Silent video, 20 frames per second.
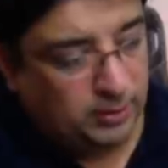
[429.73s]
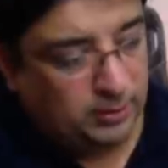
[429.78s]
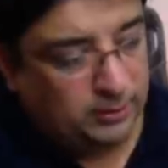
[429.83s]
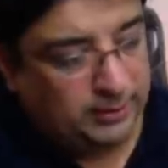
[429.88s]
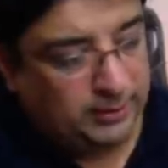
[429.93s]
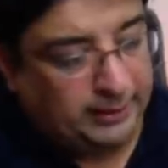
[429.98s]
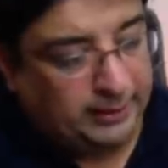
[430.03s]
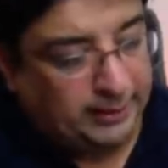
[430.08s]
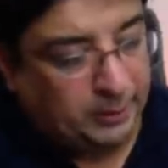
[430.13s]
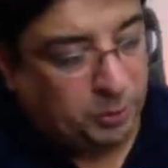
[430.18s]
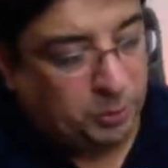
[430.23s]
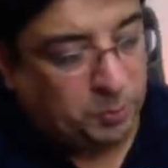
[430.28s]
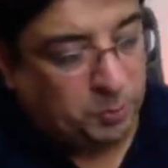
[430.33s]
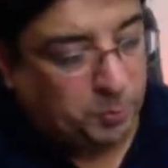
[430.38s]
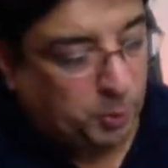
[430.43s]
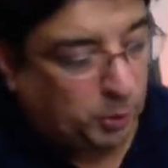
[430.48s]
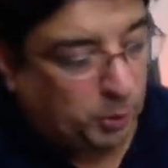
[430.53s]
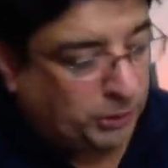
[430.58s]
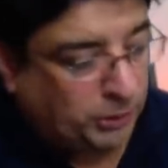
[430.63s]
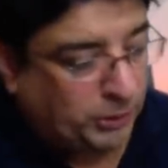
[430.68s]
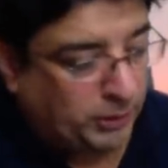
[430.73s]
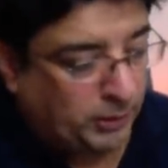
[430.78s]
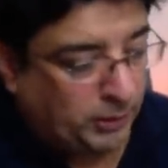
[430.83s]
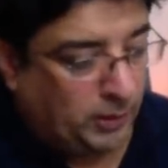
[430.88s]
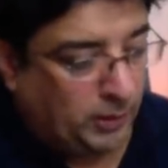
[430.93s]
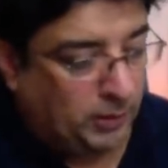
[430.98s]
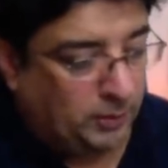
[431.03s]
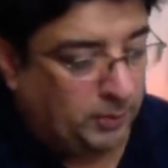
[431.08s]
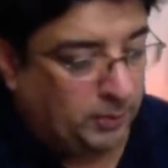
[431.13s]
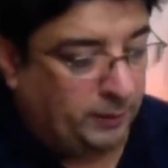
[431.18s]
that I could put
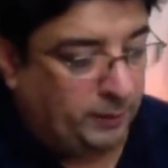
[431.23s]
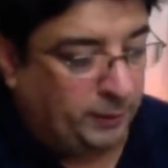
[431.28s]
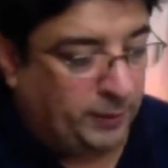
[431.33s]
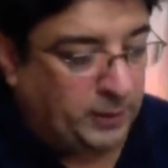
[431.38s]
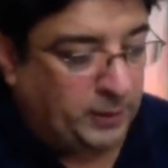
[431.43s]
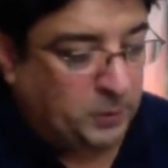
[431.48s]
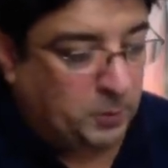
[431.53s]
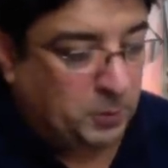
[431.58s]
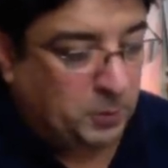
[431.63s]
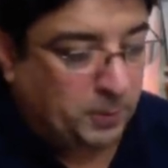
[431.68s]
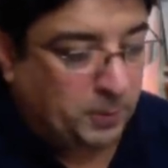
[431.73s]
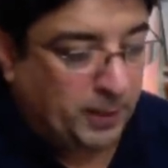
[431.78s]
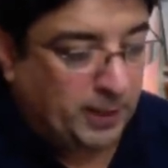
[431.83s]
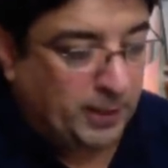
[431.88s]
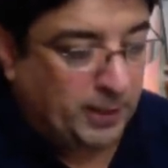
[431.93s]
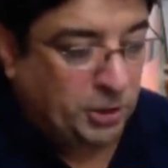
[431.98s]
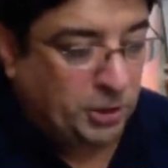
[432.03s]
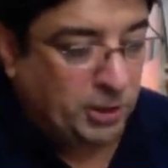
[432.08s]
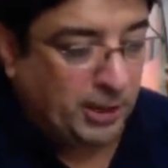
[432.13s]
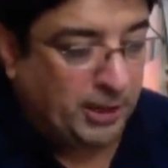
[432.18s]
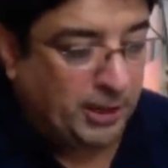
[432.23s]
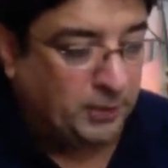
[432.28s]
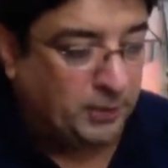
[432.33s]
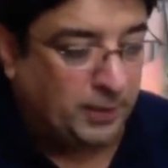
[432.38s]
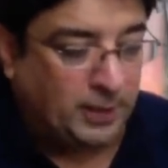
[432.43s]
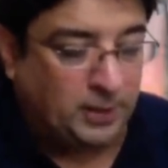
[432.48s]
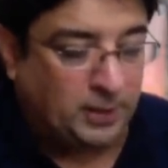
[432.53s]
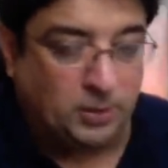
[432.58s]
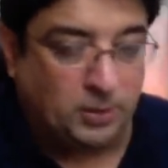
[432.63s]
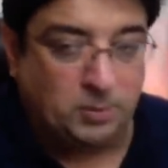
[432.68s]
on my Facebook page as well
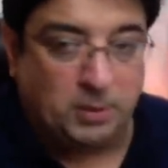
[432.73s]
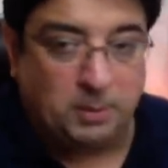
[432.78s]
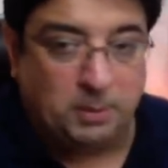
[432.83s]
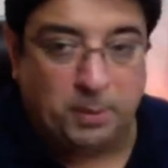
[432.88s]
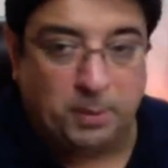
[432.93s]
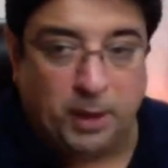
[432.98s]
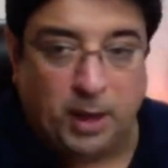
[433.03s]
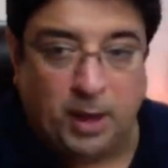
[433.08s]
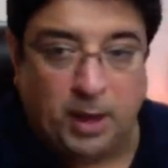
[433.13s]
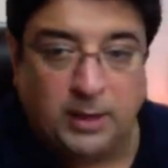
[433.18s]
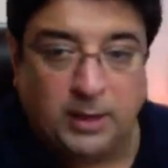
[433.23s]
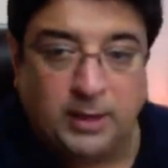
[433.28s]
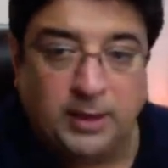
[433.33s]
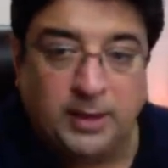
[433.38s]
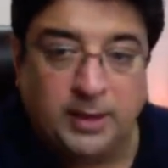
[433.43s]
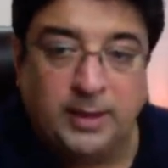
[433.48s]
as on my blog.